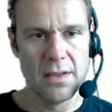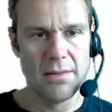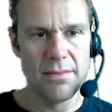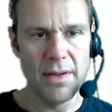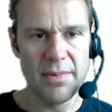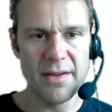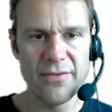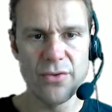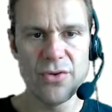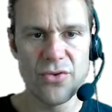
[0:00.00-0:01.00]
Public
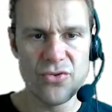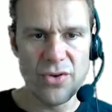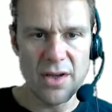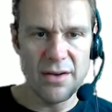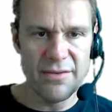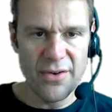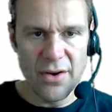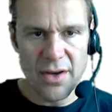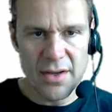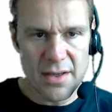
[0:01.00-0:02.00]
void trigger fired.